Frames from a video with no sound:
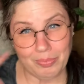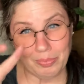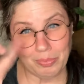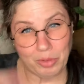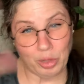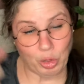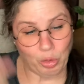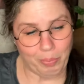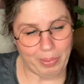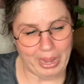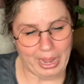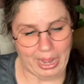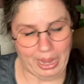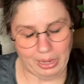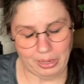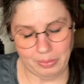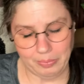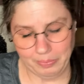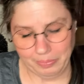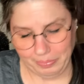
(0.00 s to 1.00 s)
little
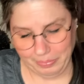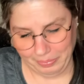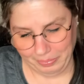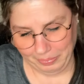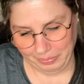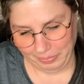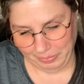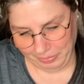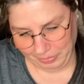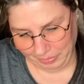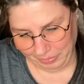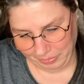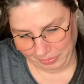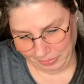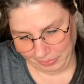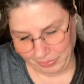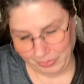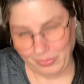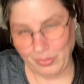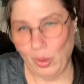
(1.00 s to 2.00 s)
bag.
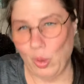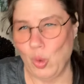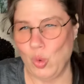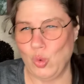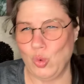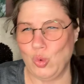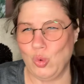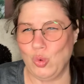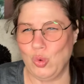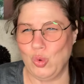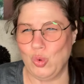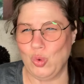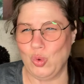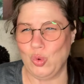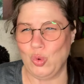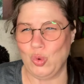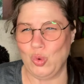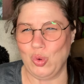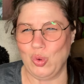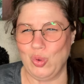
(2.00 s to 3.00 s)

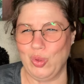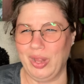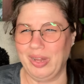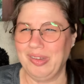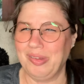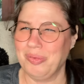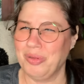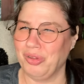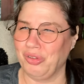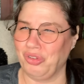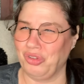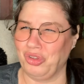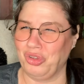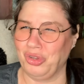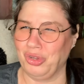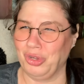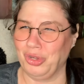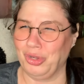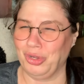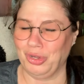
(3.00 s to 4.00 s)
Ooh, that smells
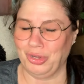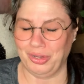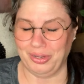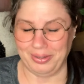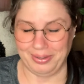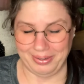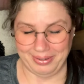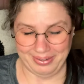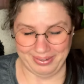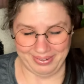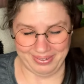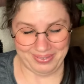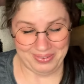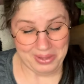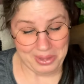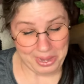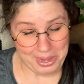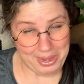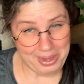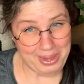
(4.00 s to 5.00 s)
good.
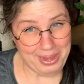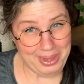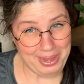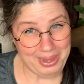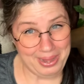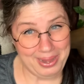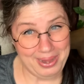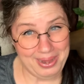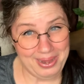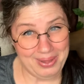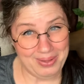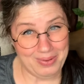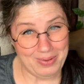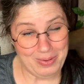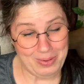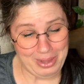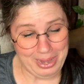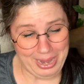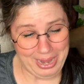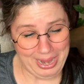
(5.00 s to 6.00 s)

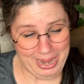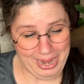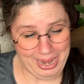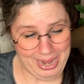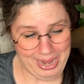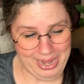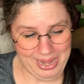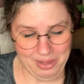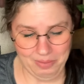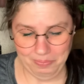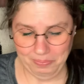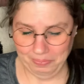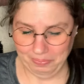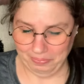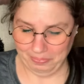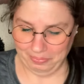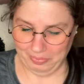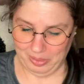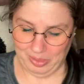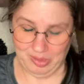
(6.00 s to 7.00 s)
Okay.
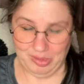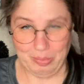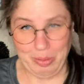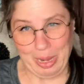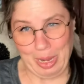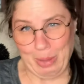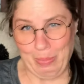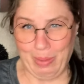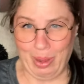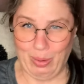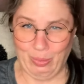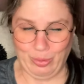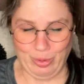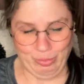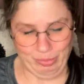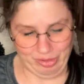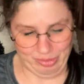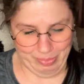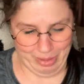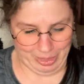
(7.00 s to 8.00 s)
It's making my
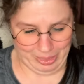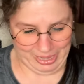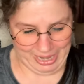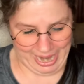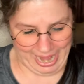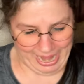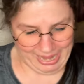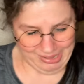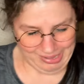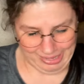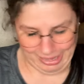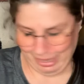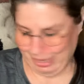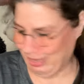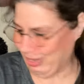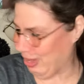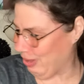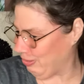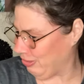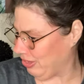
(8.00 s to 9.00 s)
room smell nice and
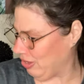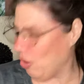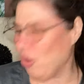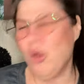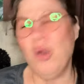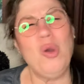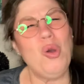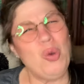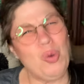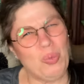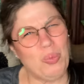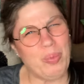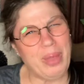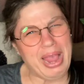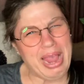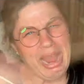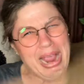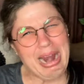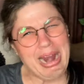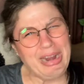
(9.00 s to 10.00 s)
cozy. Oh, man,
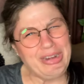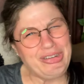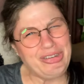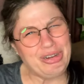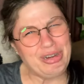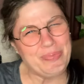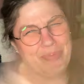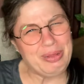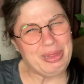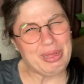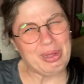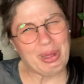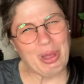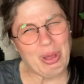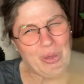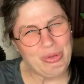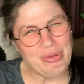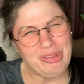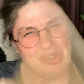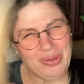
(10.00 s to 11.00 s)
I should have put the
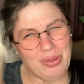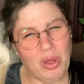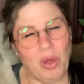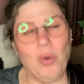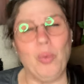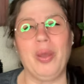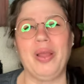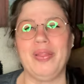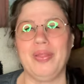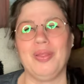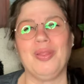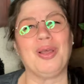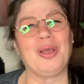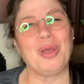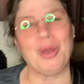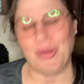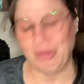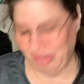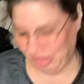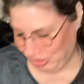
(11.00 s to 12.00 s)
cozy. Oh, wait, the
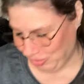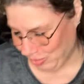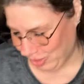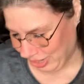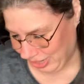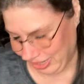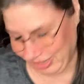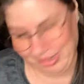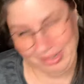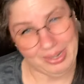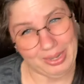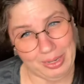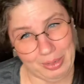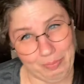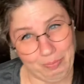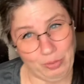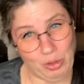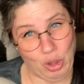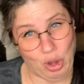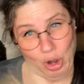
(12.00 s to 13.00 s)
cozy one is a
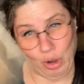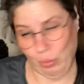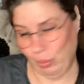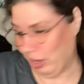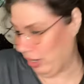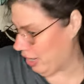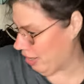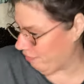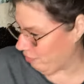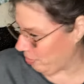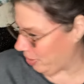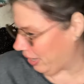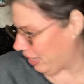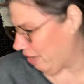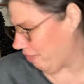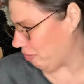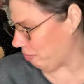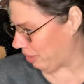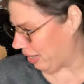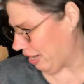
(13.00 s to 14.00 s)
car one. Never
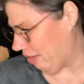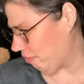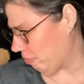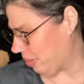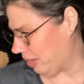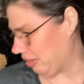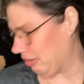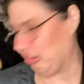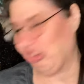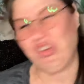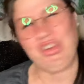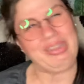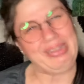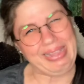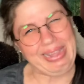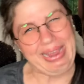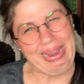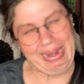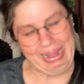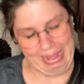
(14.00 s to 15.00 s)
mind.
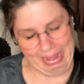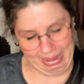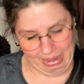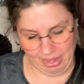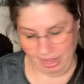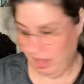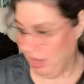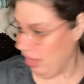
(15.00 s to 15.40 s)
Just kidding.